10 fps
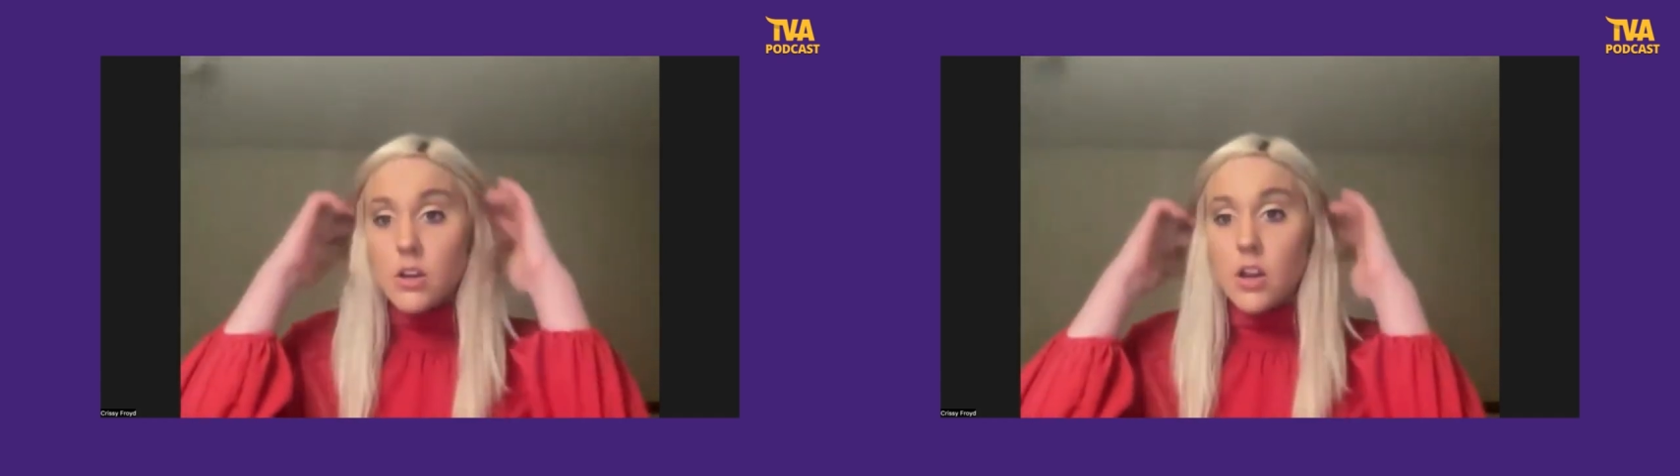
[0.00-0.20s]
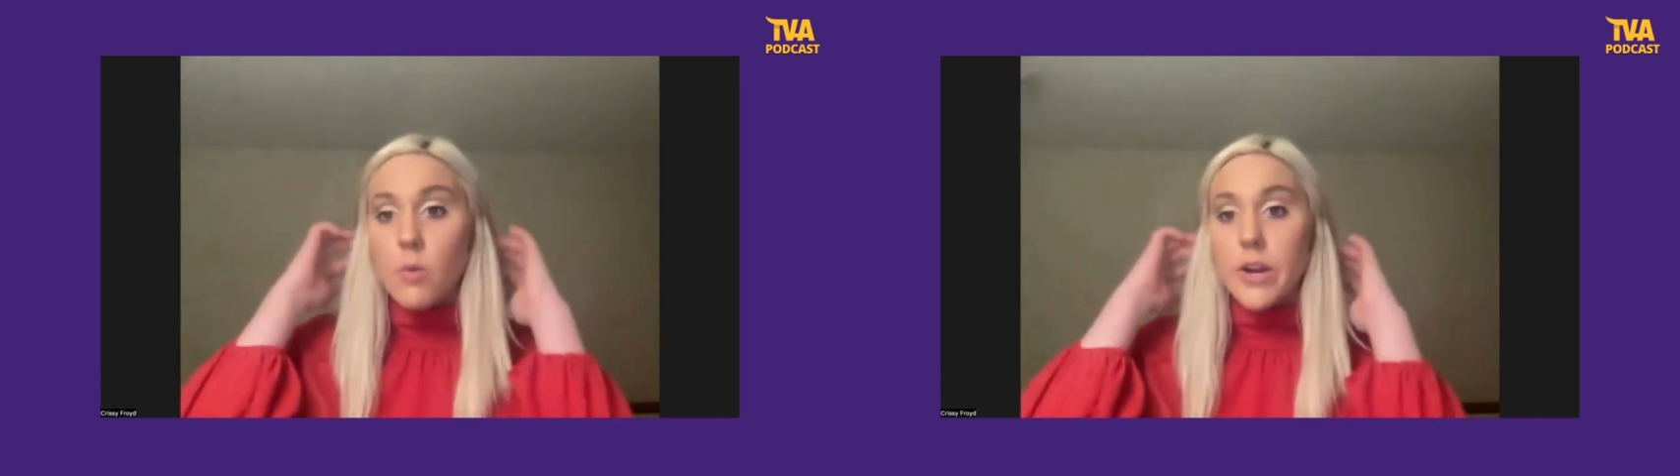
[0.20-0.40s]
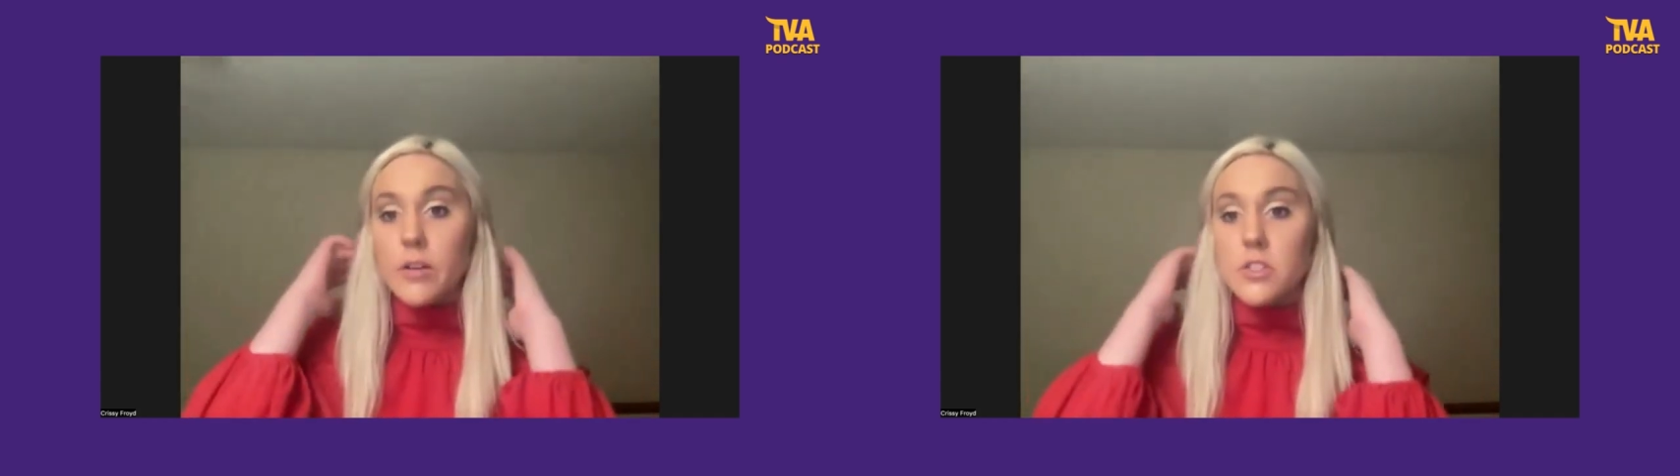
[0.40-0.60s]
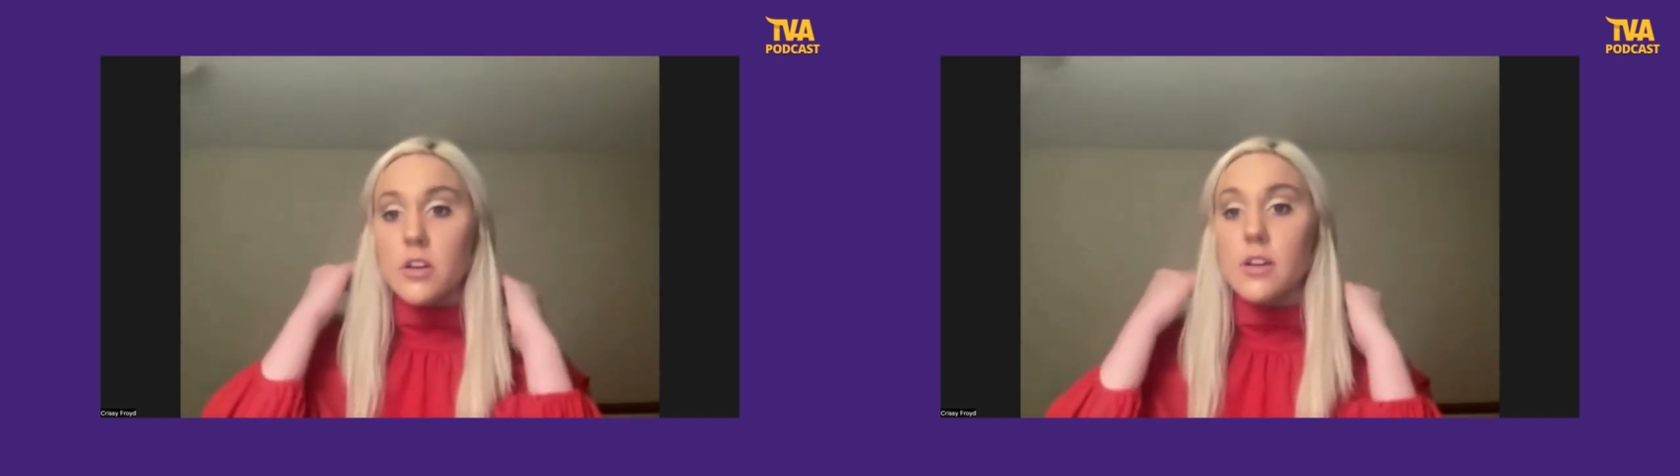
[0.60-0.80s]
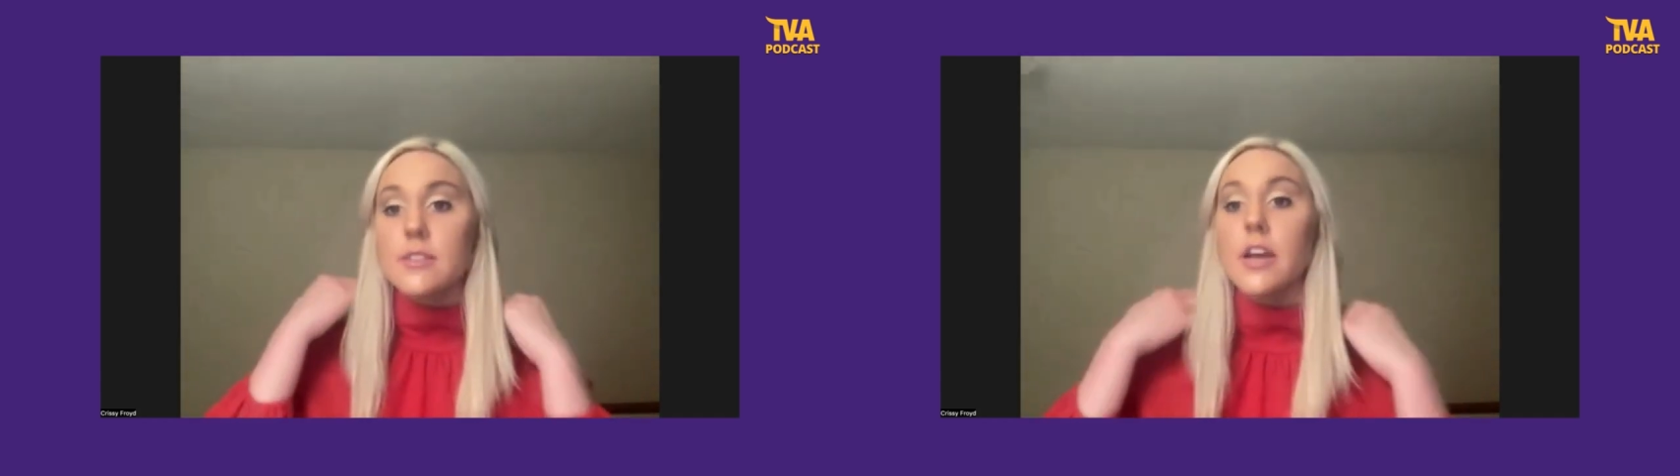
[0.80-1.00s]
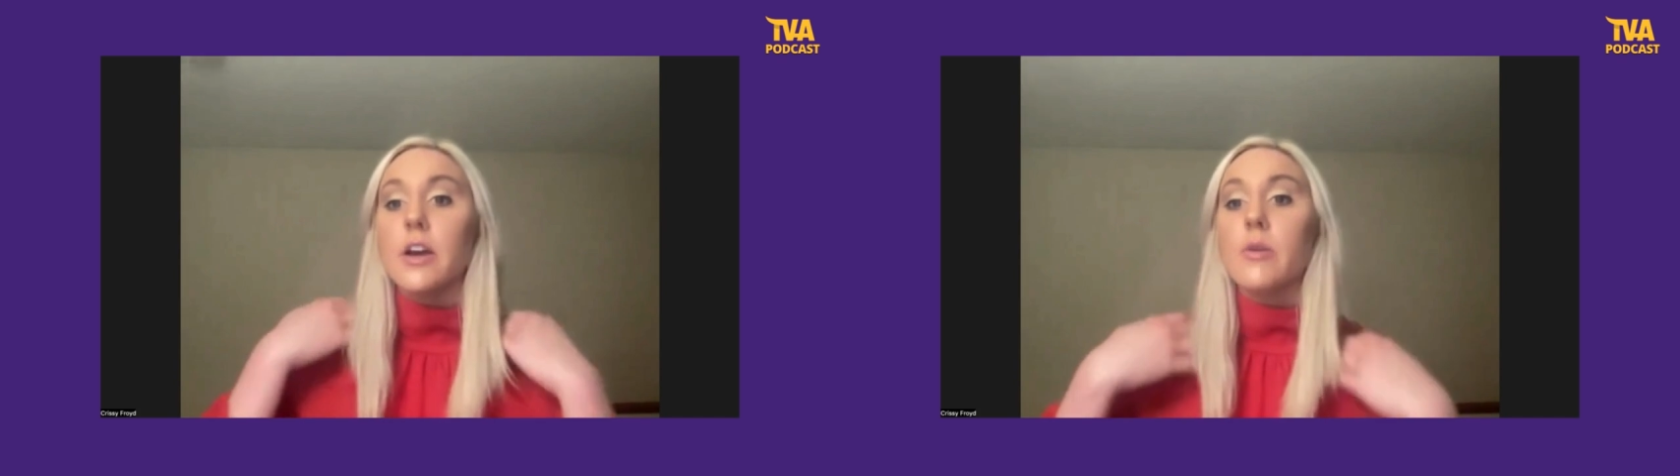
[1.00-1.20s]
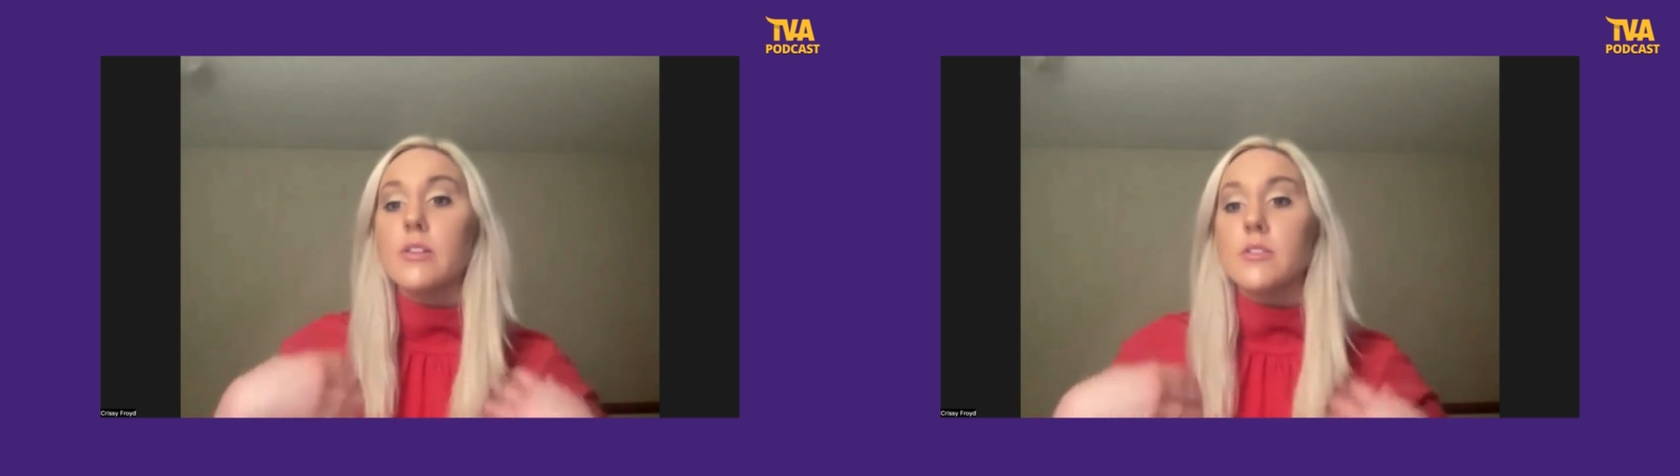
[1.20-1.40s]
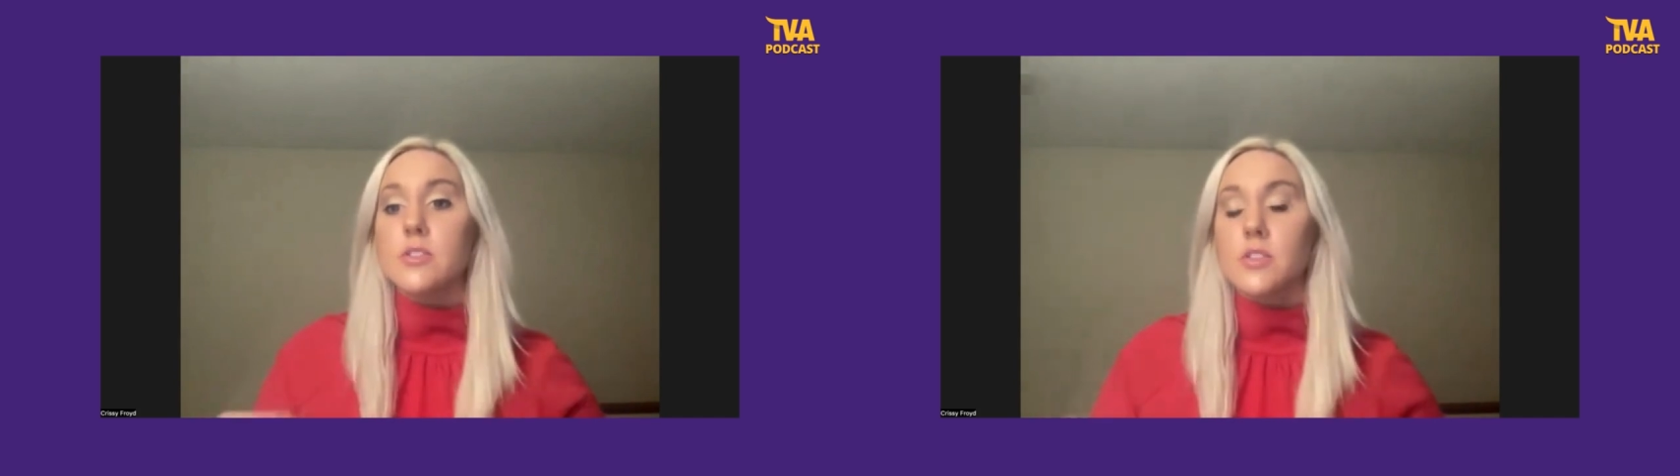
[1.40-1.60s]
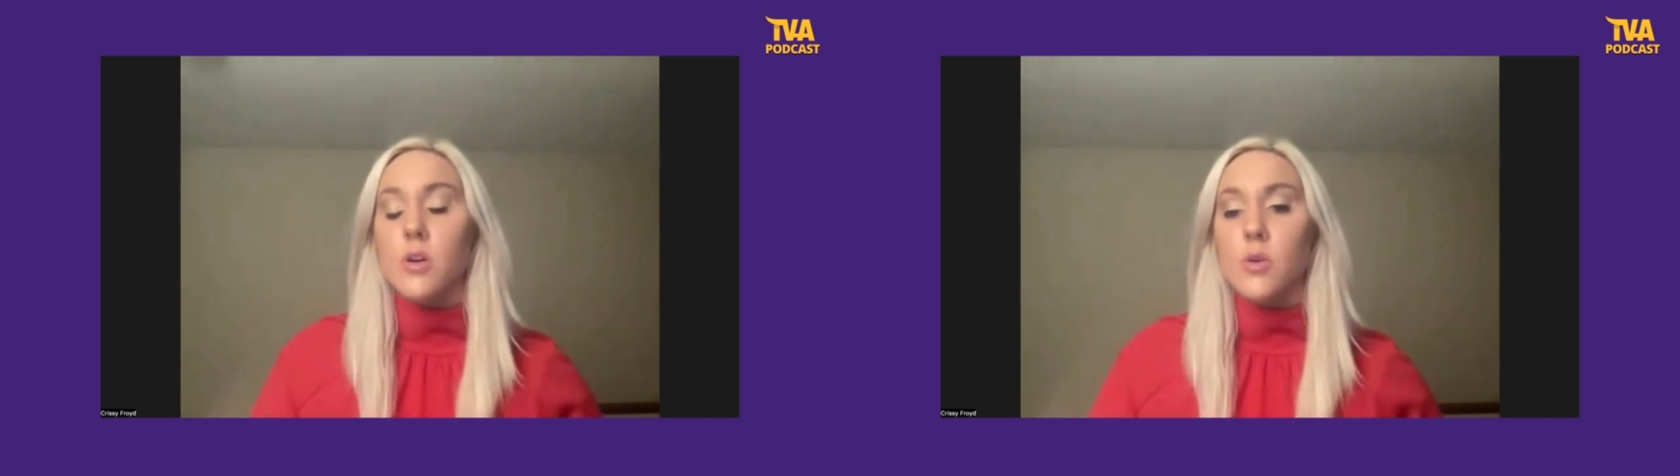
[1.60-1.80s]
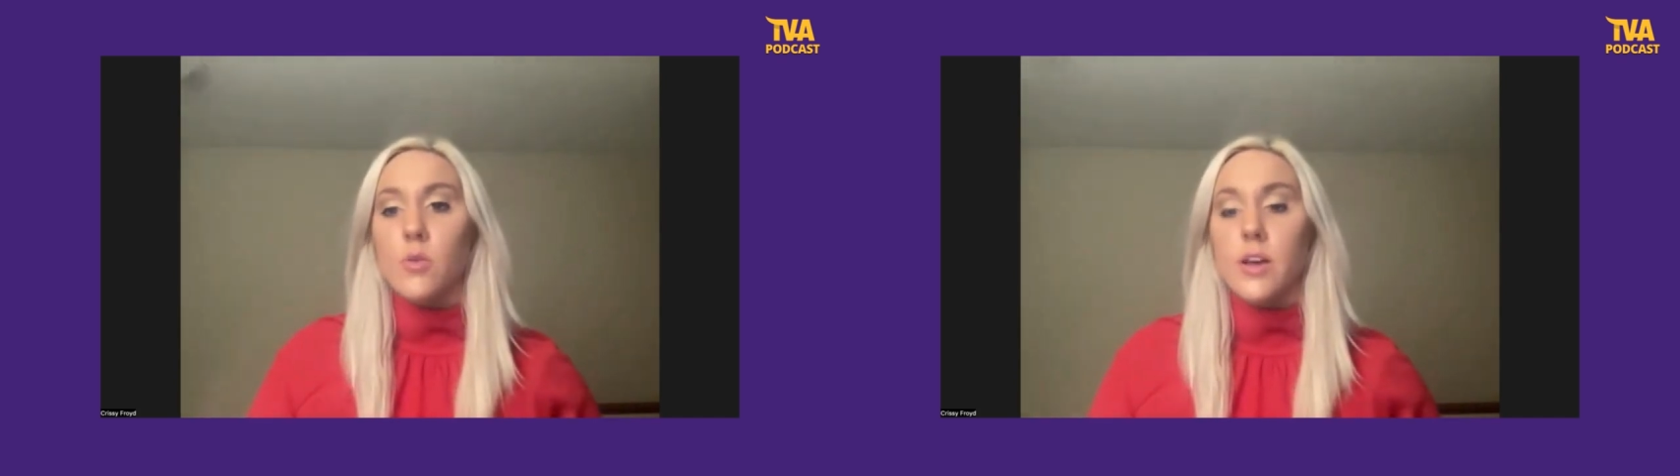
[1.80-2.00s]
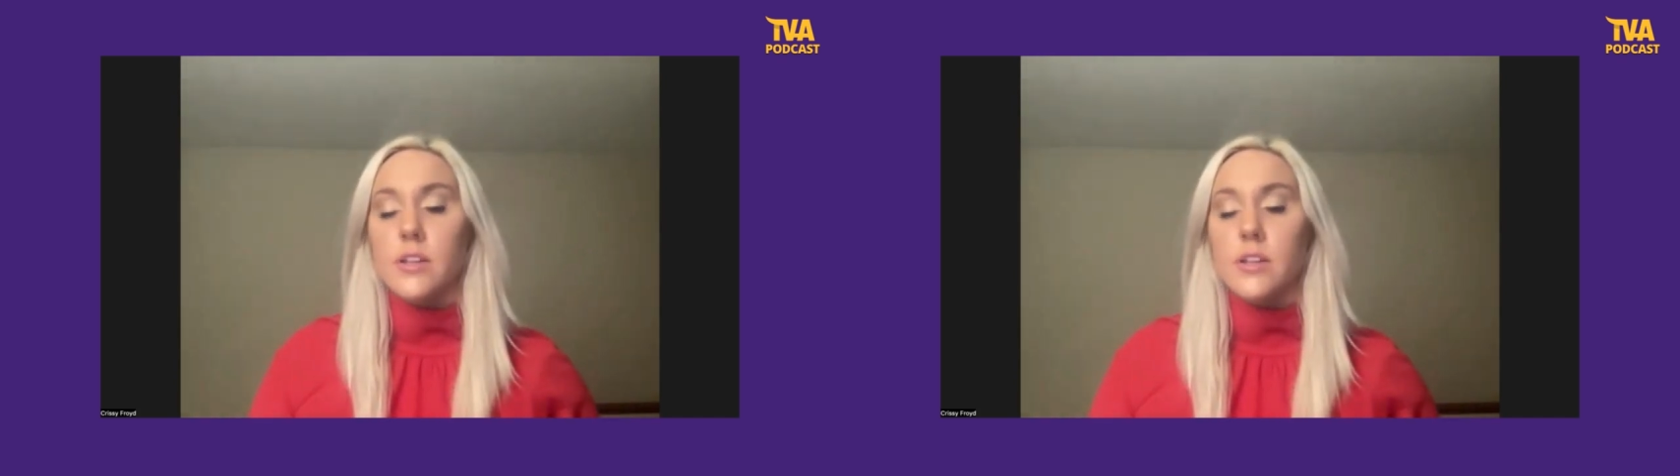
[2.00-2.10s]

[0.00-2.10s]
no one else could, because the air raid is so,